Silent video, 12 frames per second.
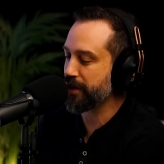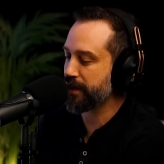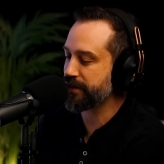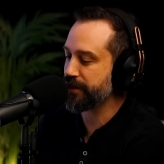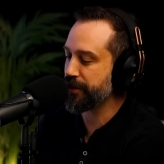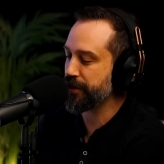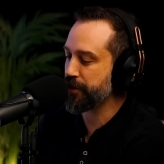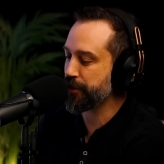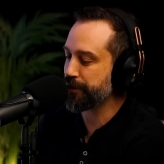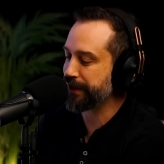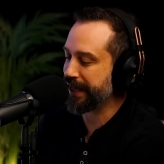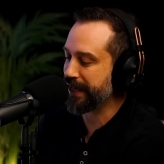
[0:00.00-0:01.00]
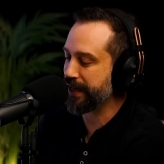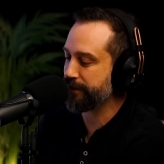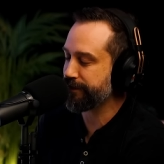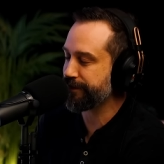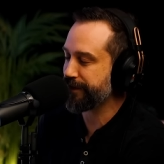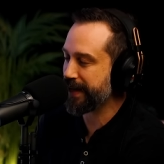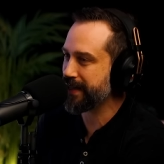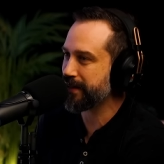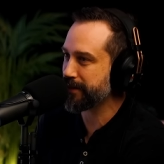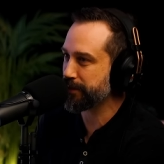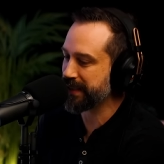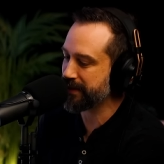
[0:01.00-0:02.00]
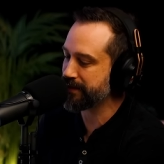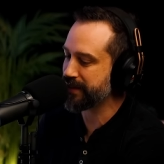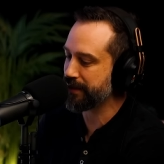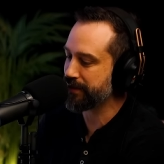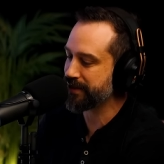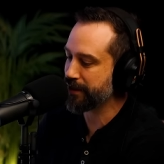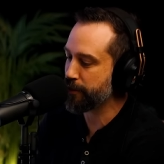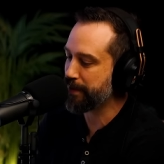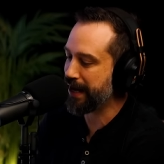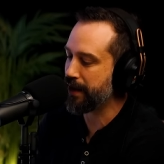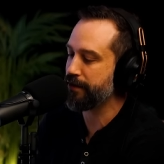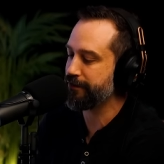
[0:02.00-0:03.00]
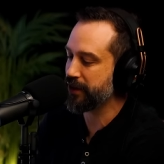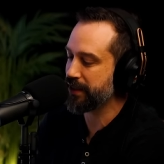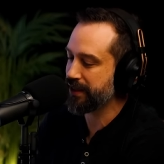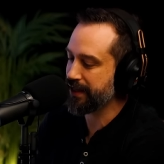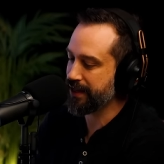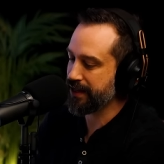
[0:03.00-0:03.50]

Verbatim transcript: tried to nuke and failed because they were so powerful.